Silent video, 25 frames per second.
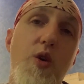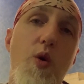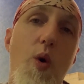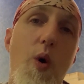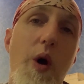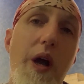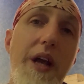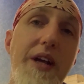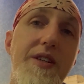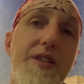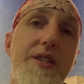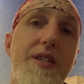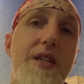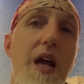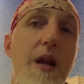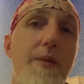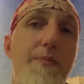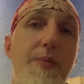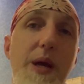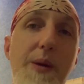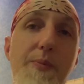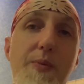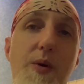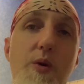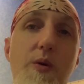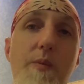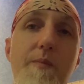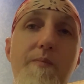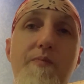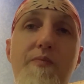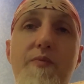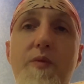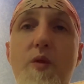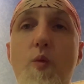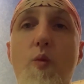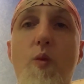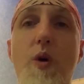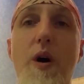coins, 10 people,
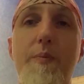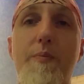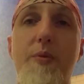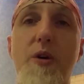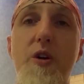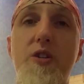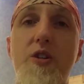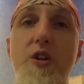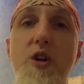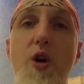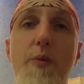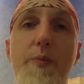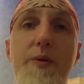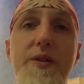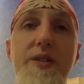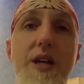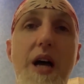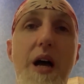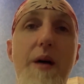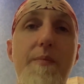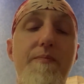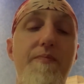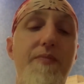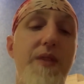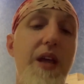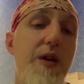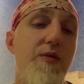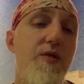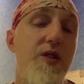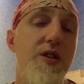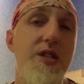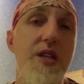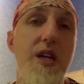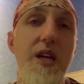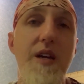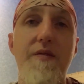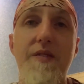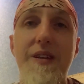one person opens up, they
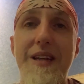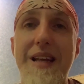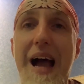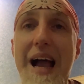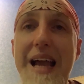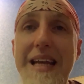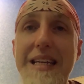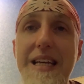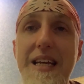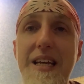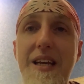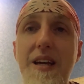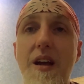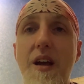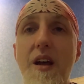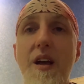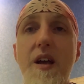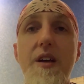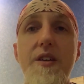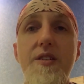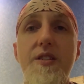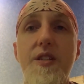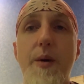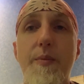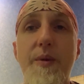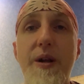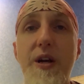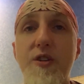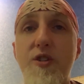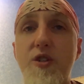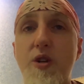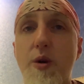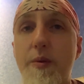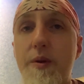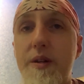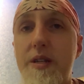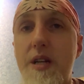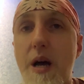receive 90. Someone else
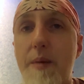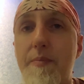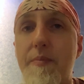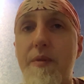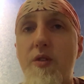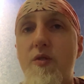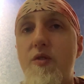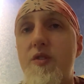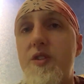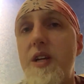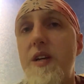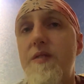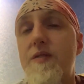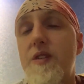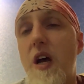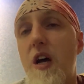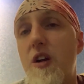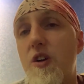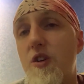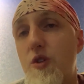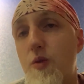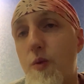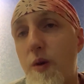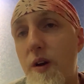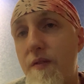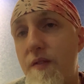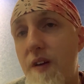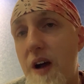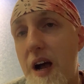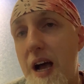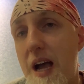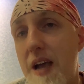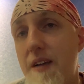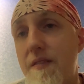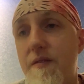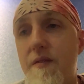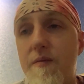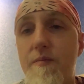opens up and receives
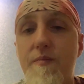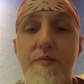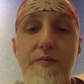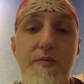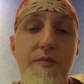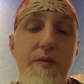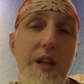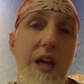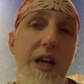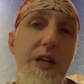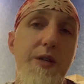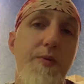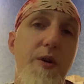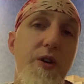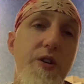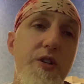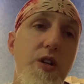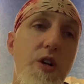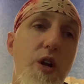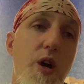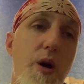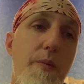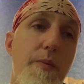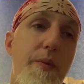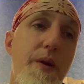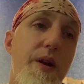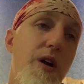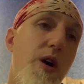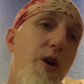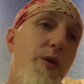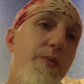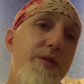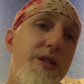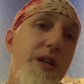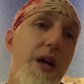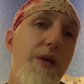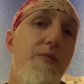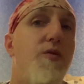125. Next person op
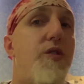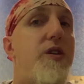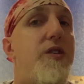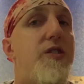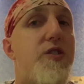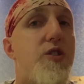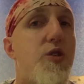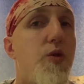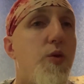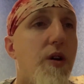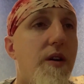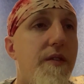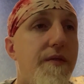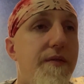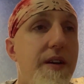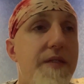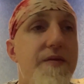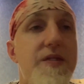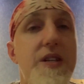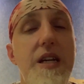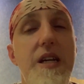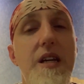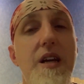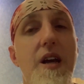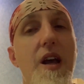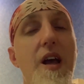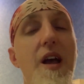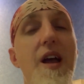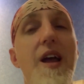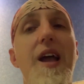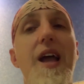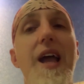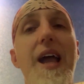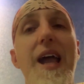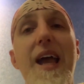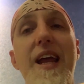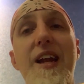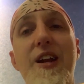opens up, receives 250.
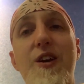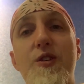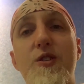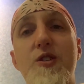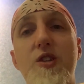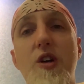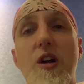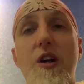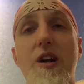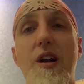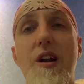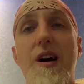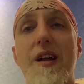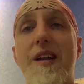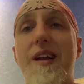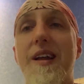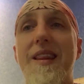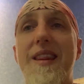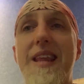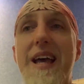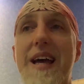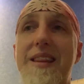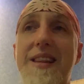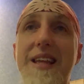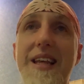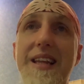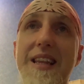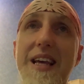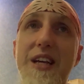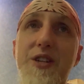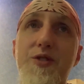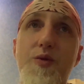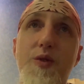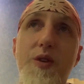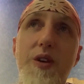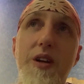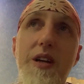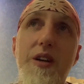And it goes on and on. And I think
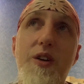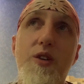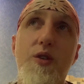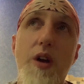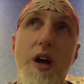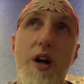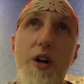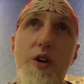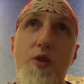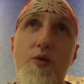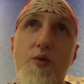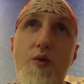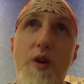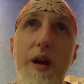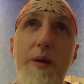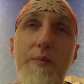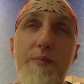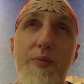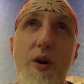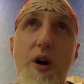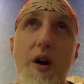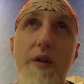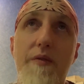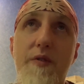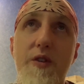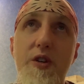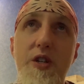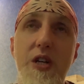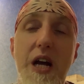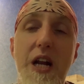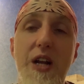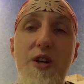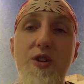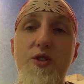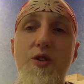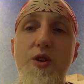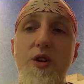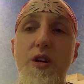that's really a great part for
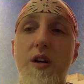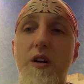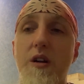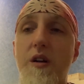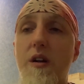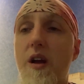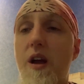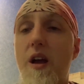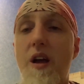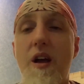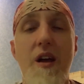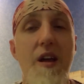Chinese New Year.